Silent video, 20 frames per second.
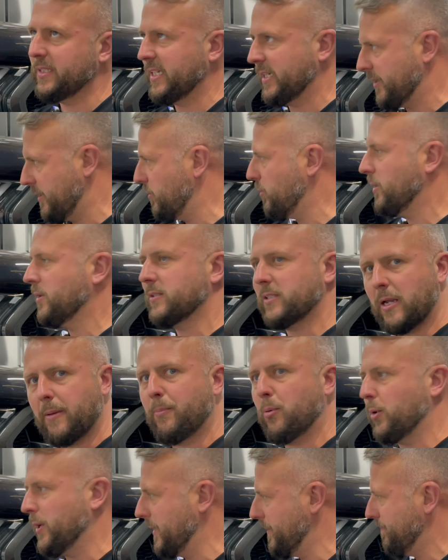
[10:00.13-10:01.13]
it worked to a
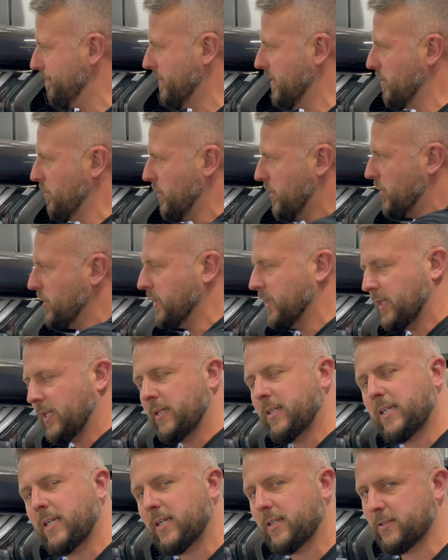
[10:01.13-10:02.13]
point, we couldn't get the
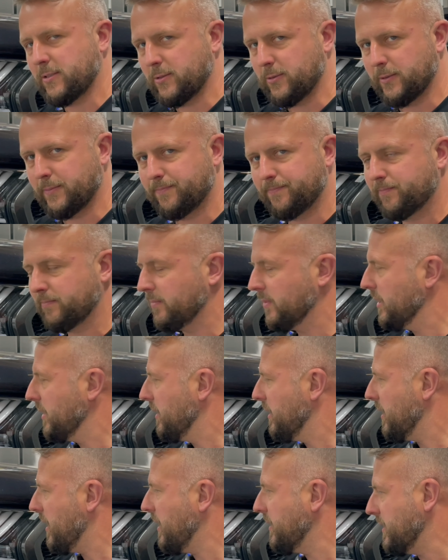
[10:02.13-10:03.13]
indicators going.
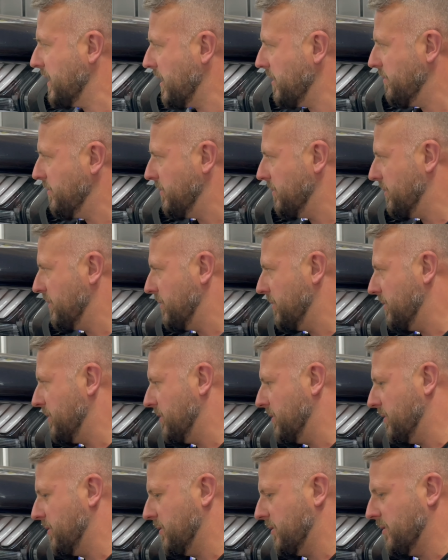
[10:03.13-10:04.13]
And then
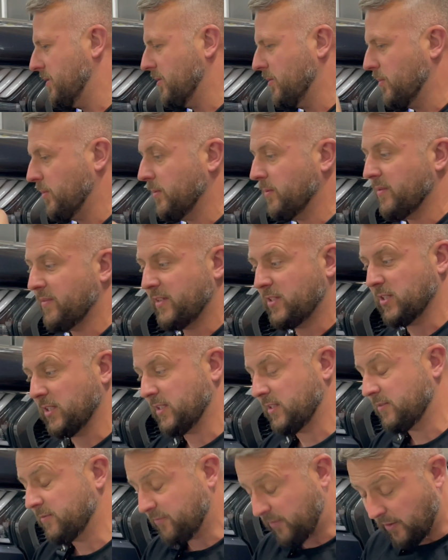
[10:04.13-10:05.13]
when we eventually
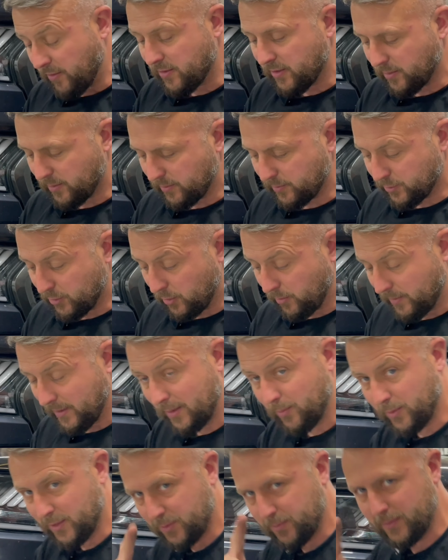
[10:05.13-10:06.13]
found out what was wrong with
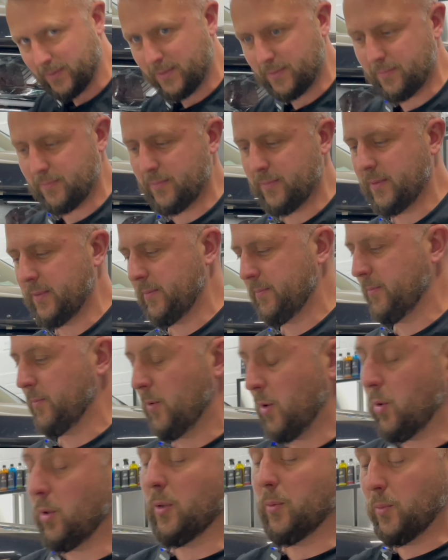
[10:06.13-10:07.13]
it, which was
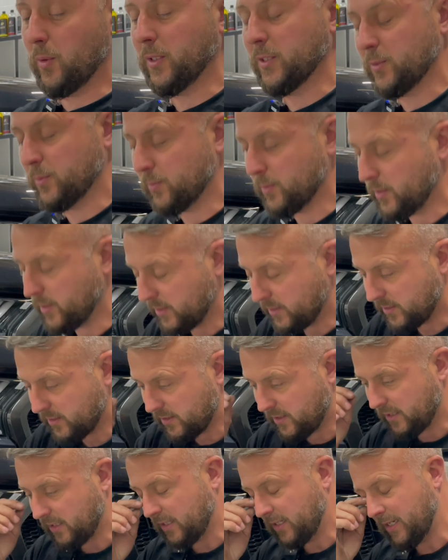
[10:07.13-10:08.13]
all it was
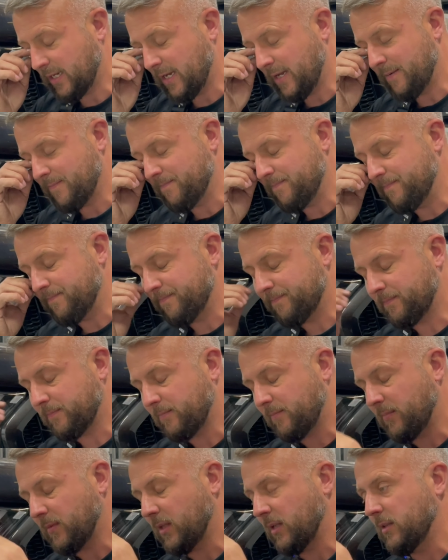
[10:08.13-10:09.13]

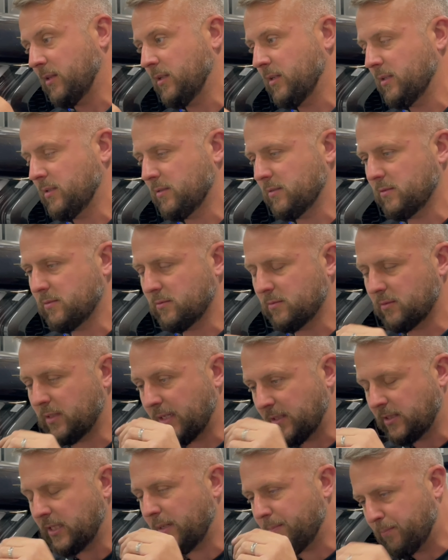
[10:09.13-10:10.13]
the
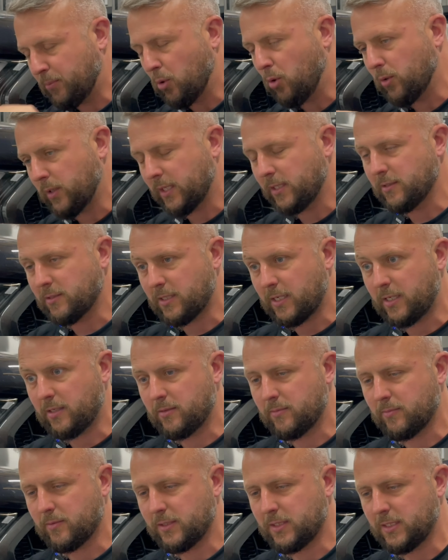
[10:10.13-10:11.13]
inside prong
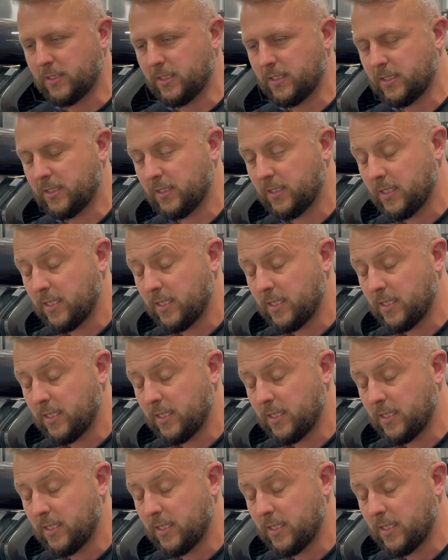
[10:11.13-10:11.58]
inside one of the